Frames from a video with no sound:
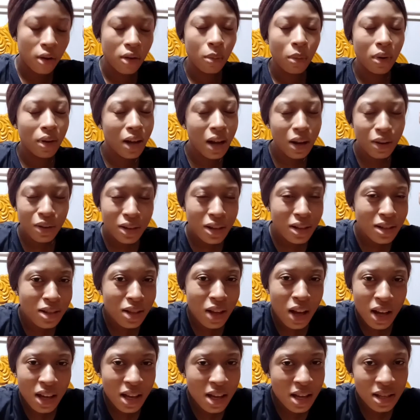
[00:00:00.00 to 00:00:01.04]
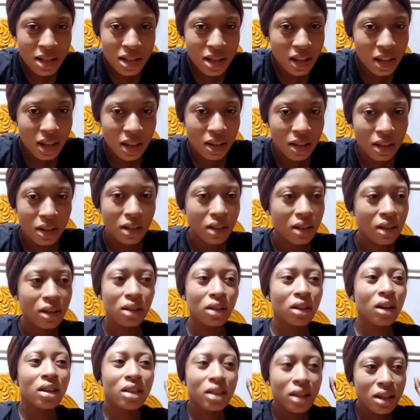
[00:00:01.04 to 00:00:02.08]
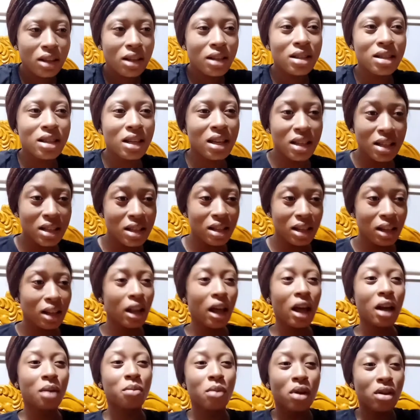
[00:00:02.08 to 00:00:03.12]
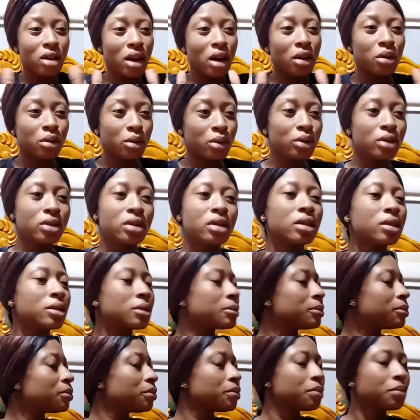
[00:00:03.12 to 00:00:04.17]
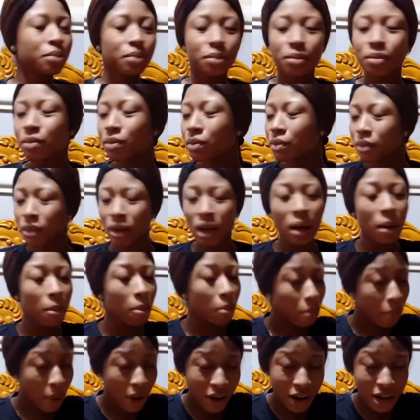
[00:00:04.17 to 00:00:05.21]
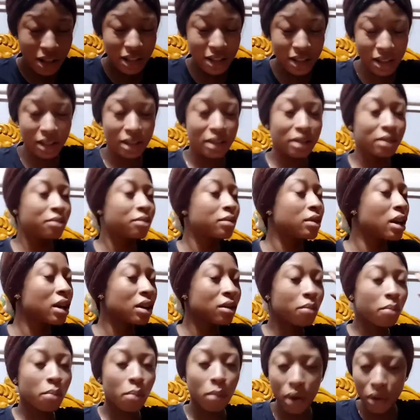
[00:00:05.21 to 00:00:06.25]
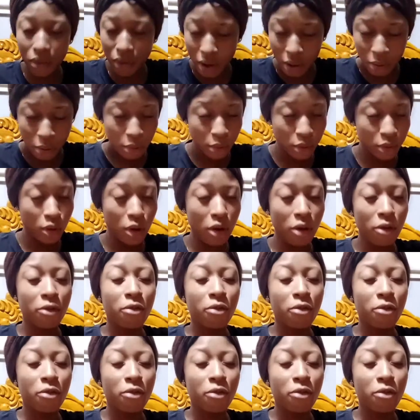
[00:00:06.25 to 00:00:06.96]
Motherhood is not easy. Nothing is easy. Like, motherhood, parenting, motherhood,